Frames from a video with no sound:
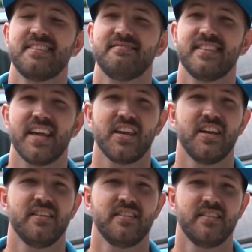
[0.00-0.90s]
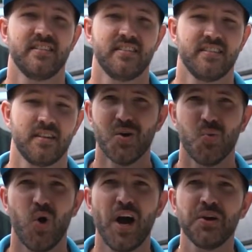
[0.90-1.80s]
Thank you.
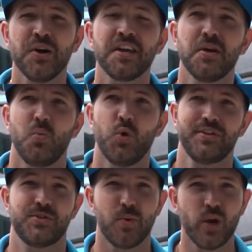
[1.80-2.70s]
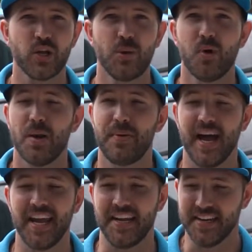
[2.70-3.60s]
Why do I get water spotting on my
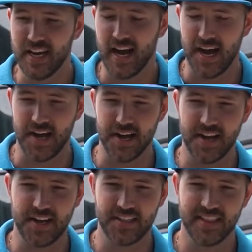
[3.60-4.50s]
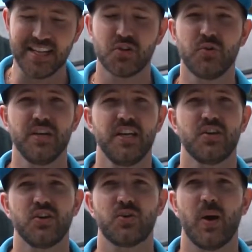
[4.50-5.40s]
paint? That's a really
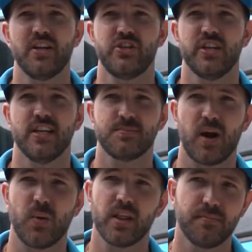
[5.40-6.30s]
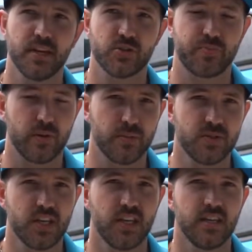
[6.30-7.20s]
good question. It's probably one of the biggest
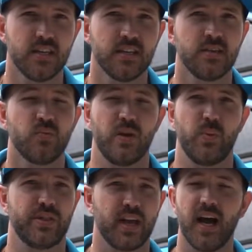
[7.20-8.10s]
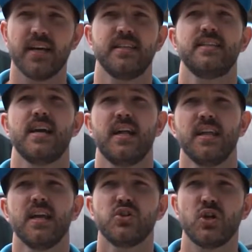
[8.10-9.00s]
problems with car detailing.
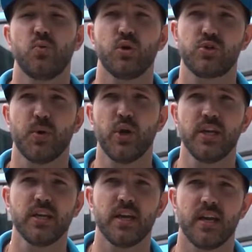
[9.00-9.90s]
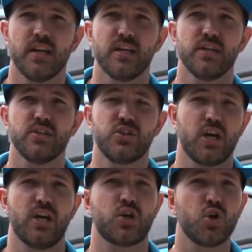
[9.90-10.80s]
So water spotting is
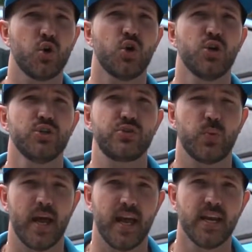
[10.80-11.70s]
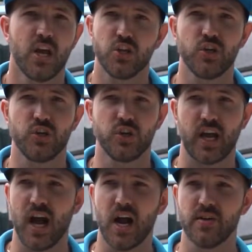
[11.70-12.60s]
generally caused when your
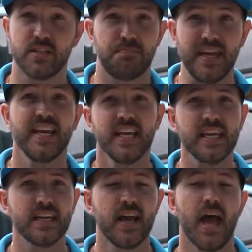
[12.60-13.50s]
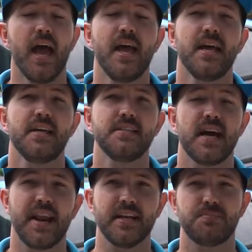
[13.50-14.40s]
car is beading and
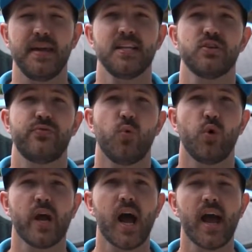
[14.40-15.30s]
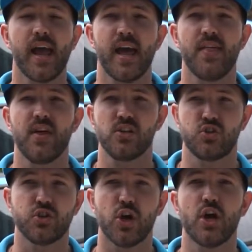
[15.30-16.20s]
that has beads of water and there's
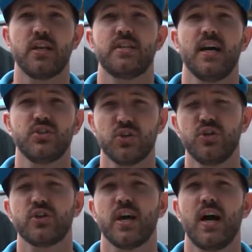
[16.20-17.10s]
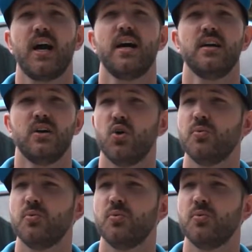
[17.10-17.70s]
dirt and dust on your car or